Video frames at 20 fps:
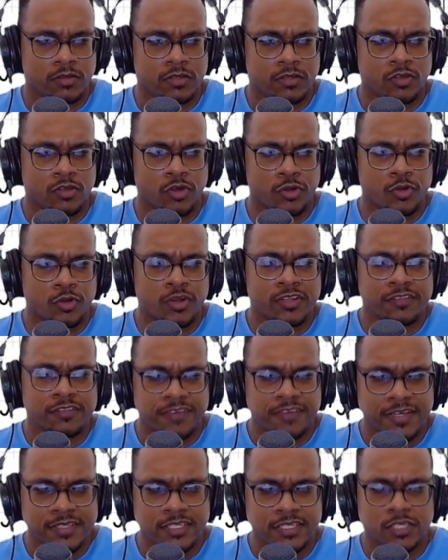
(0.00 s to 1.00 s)
Now, in order to
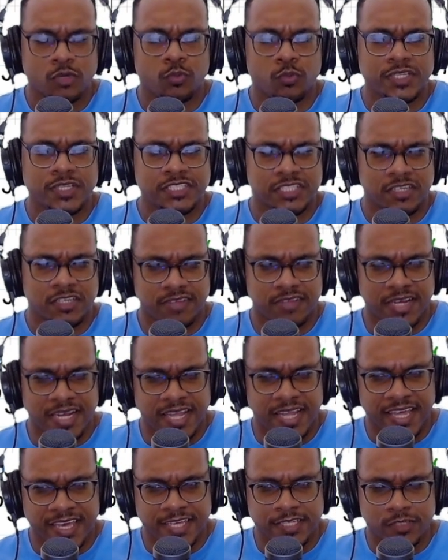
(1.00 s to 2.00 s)
find the equation of a
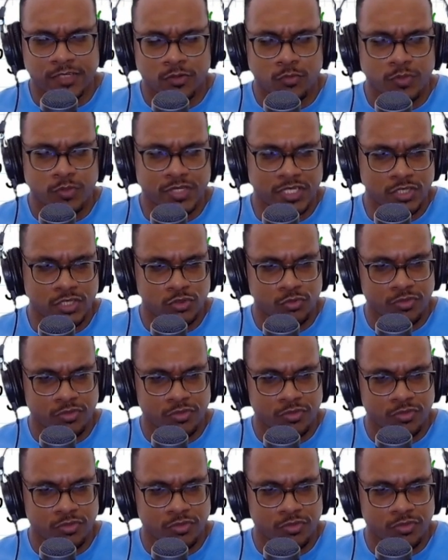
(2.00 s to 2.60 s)
line, we need two